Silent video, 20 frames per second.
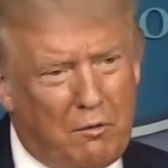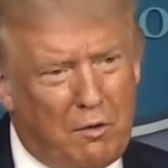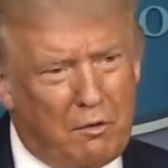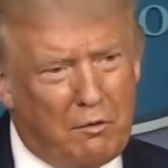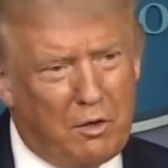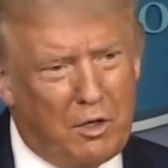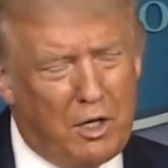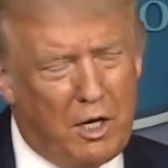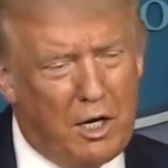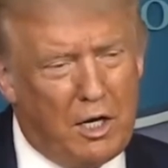
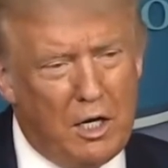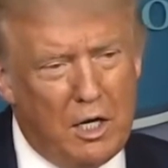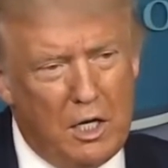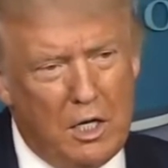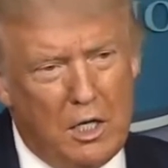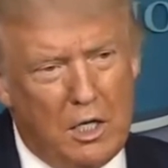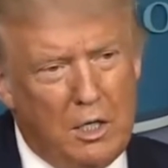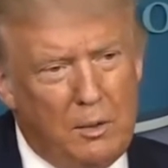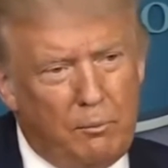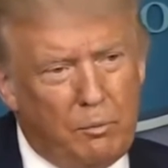ever had.
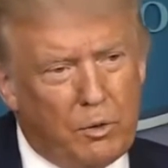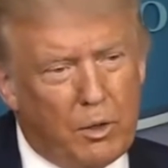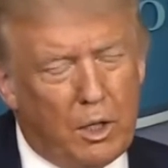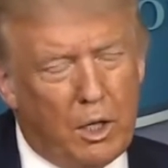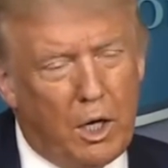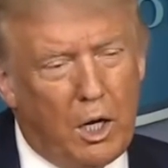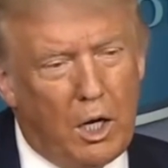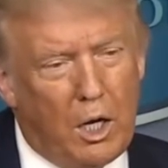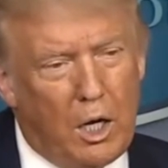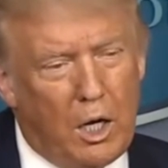
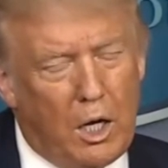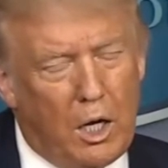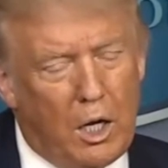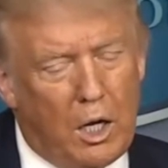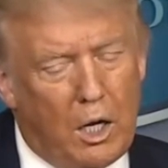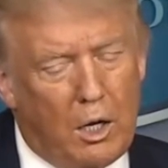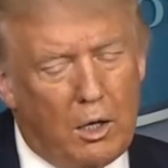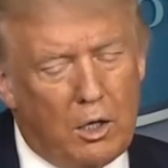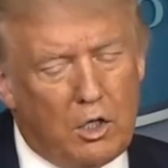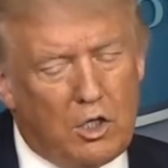
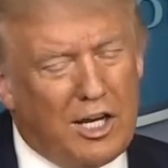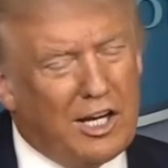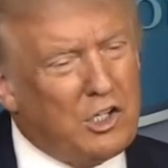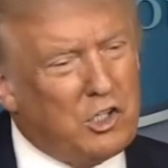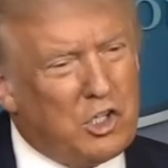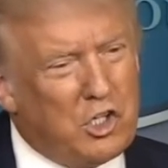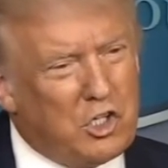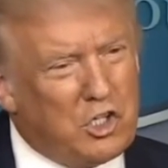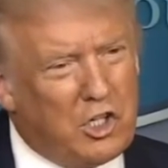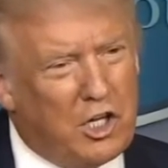
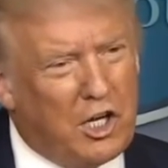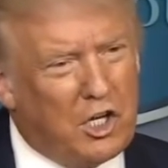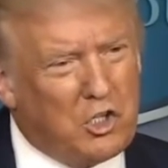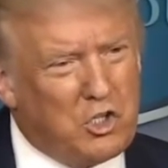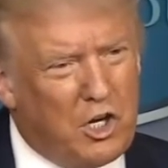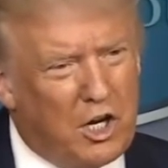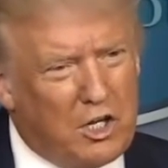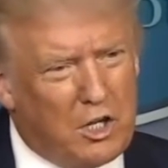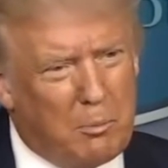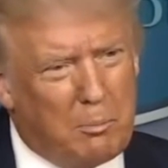Texas
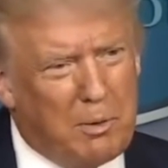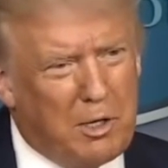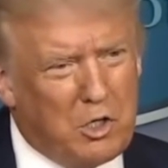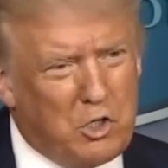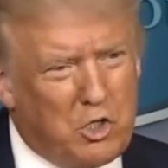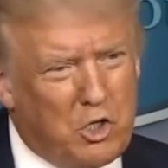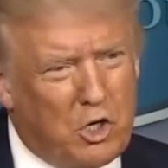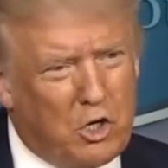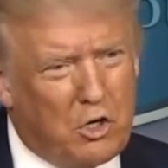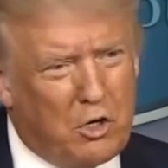last year had the
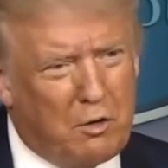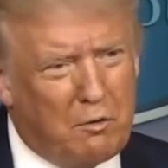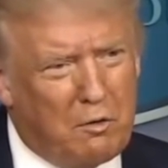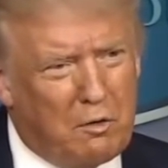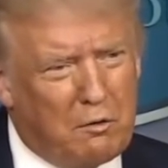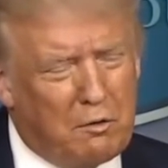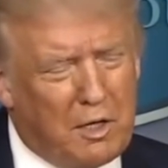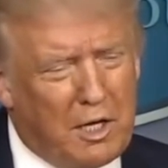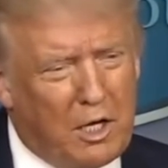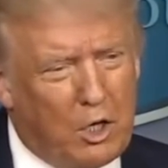best year they've
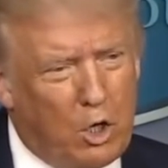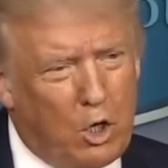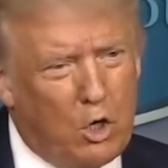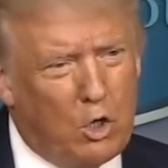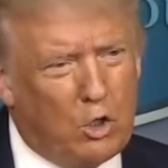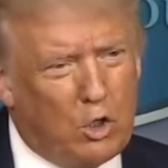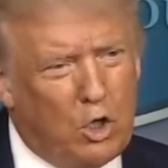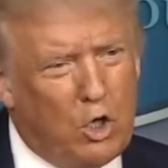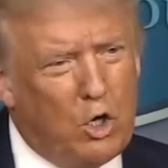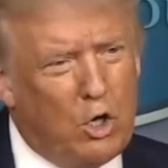ever had.
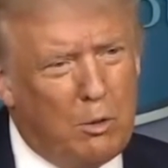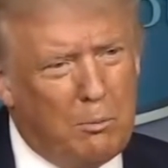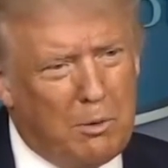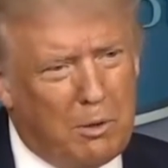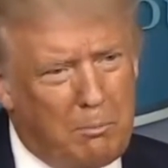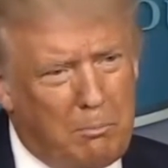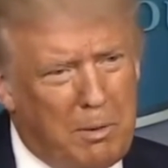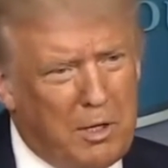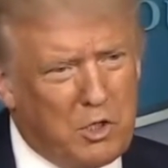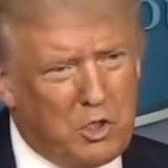
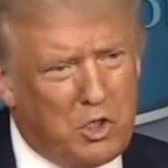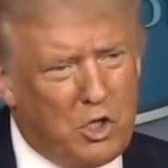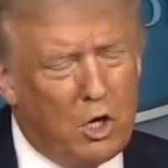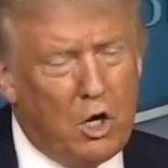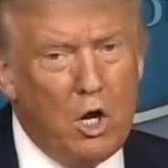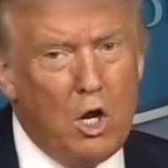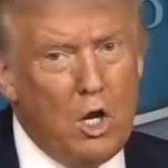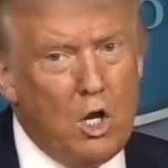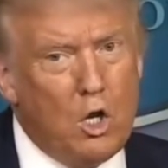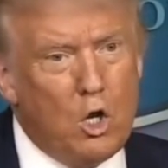Oklahoma, best
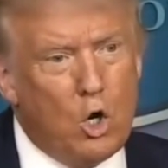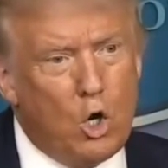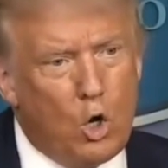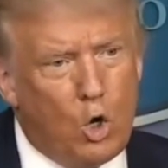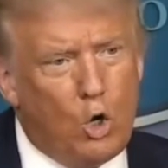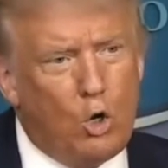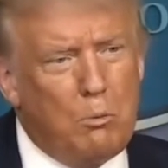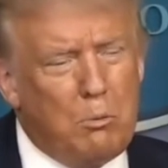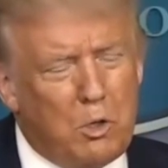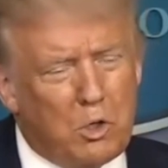year.
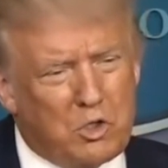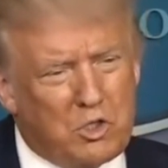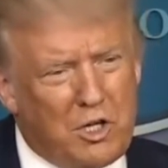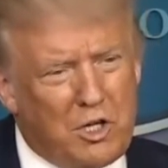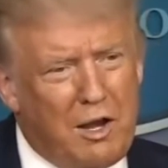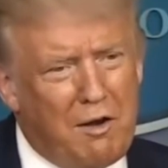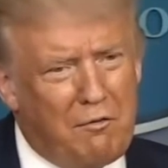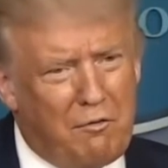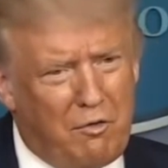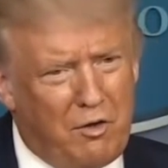
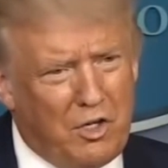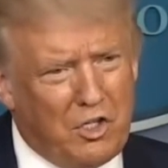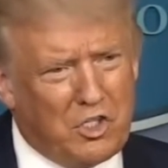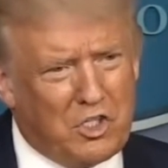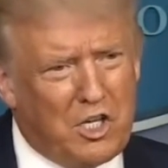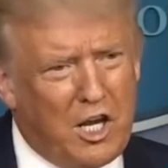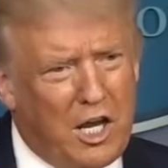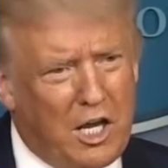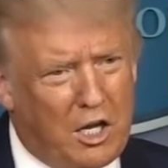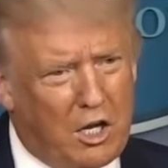Almost every
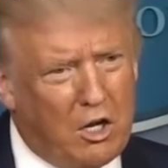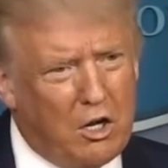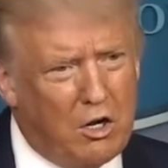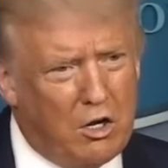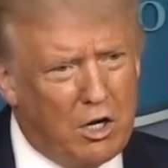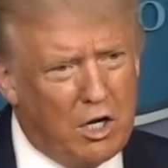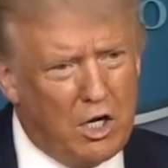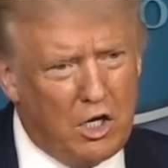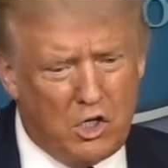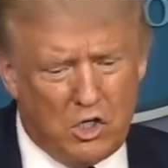state in
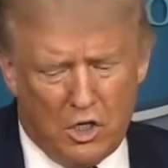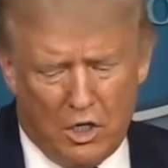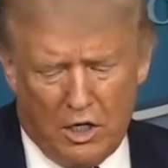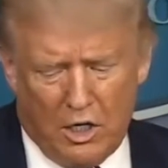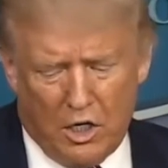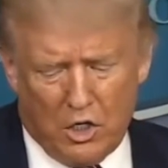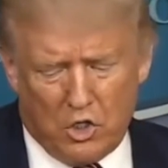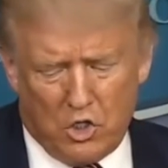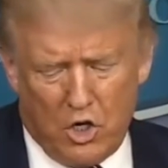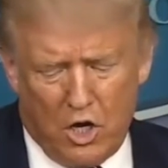our nation
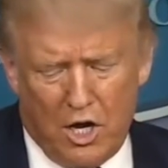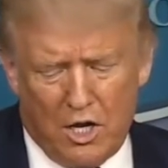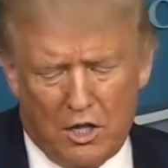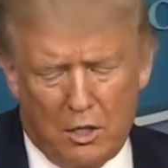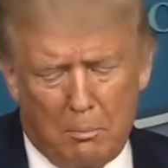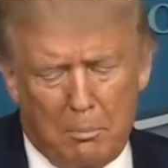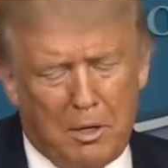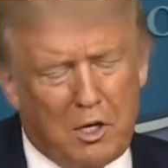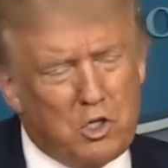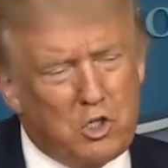last year had
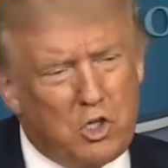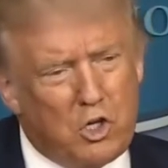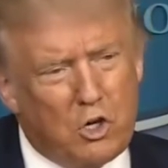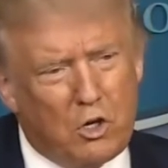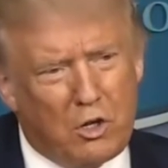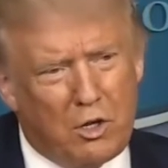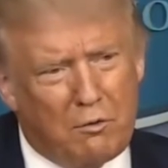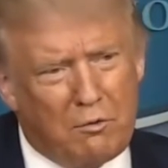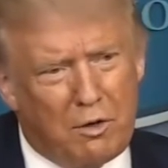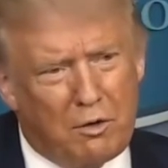the best
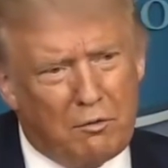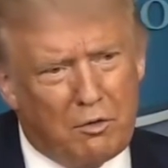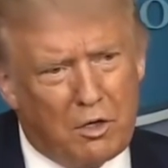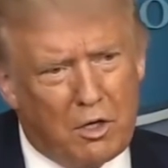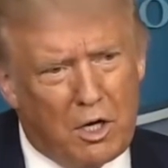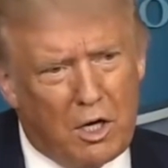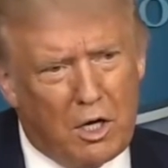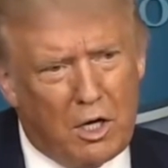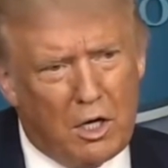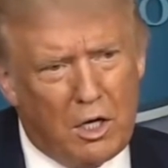year they've ever
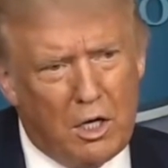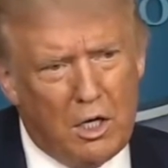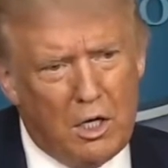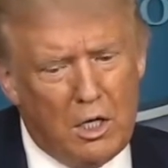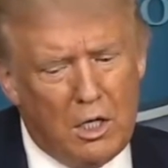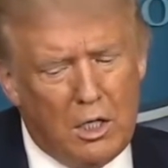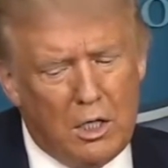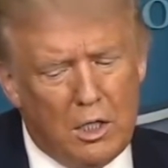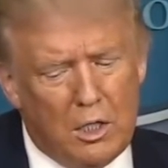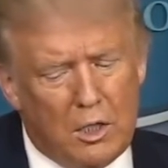had.
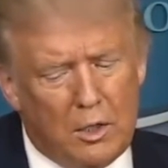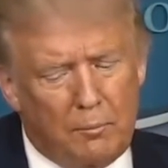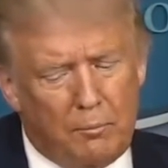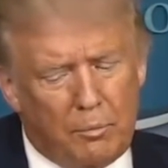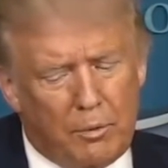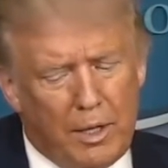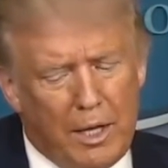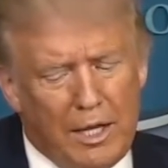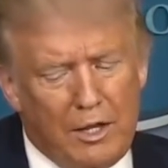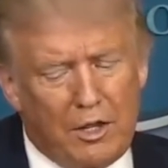
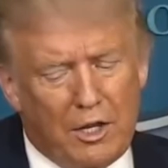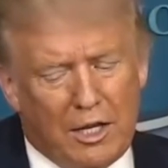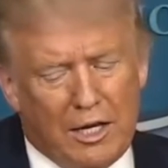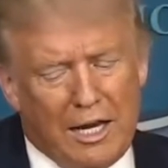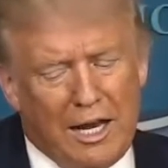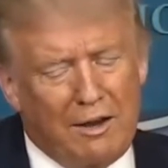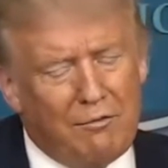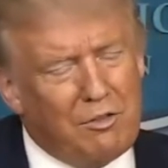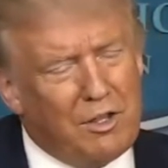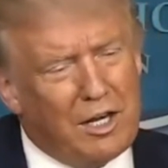And they're going
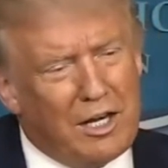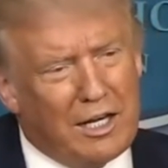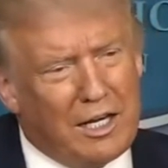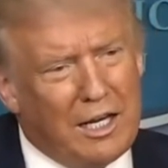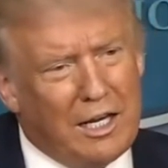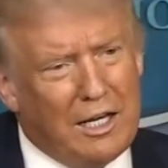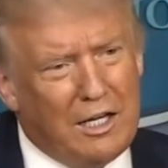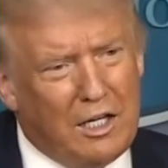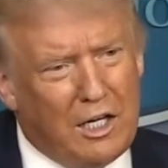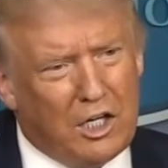to have that
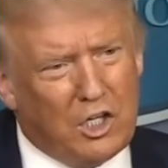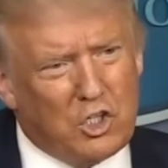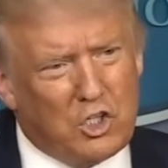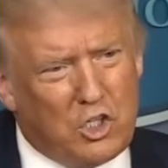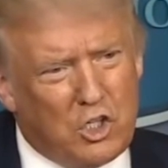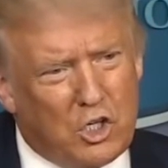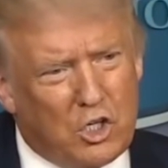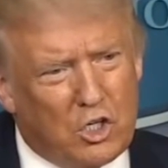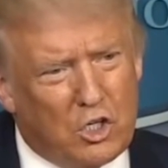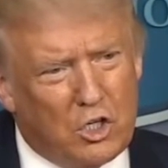again next
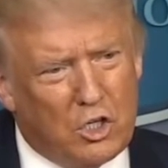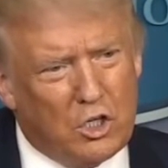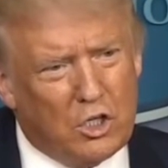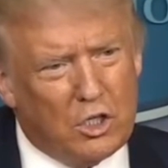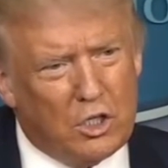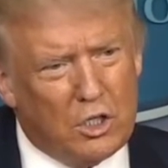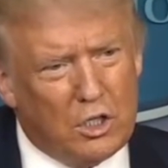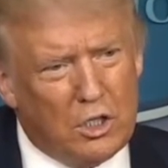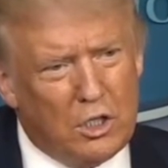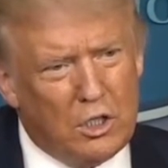year.
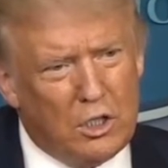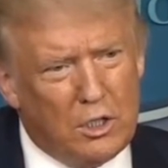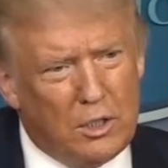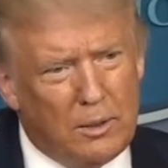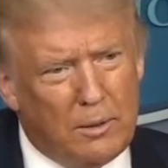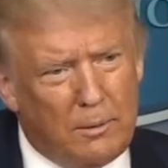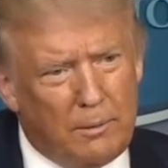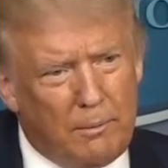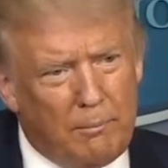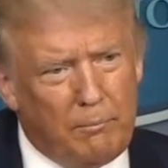
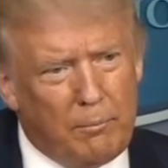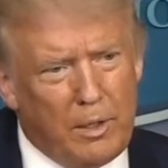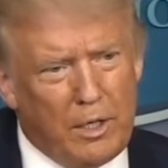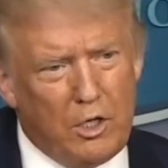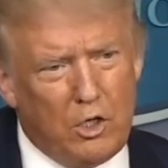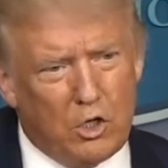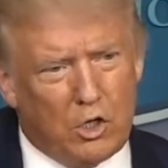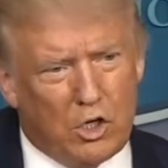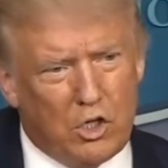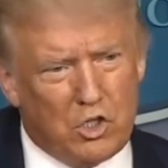
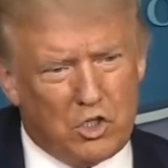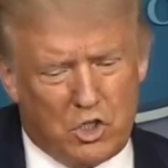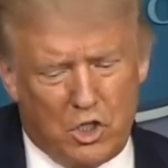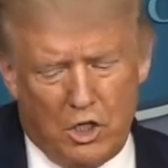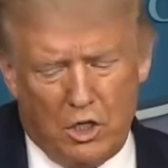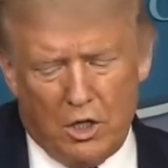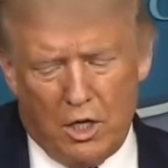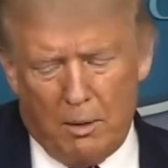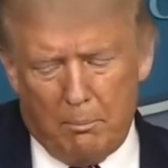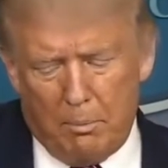And you can see
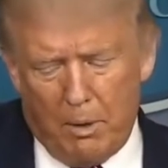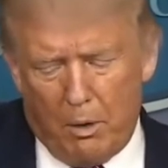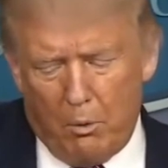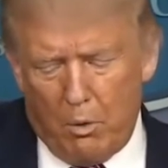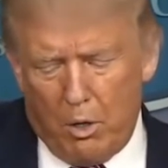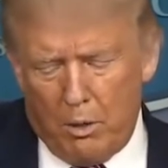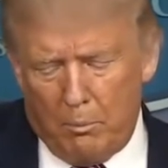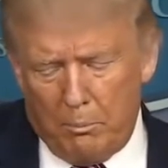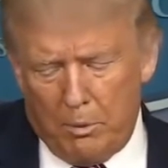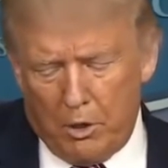that by
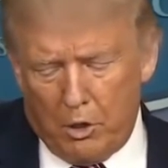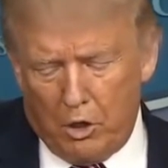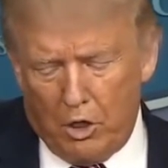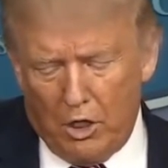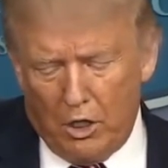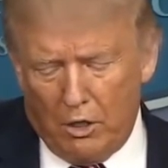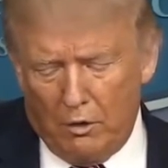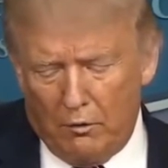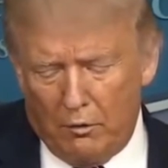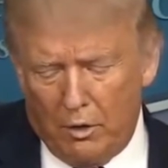what? But
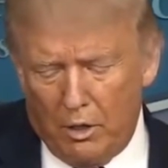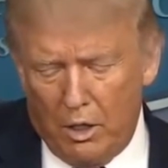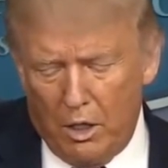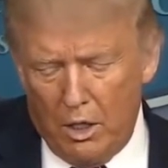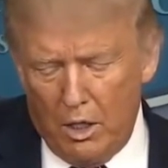think of it.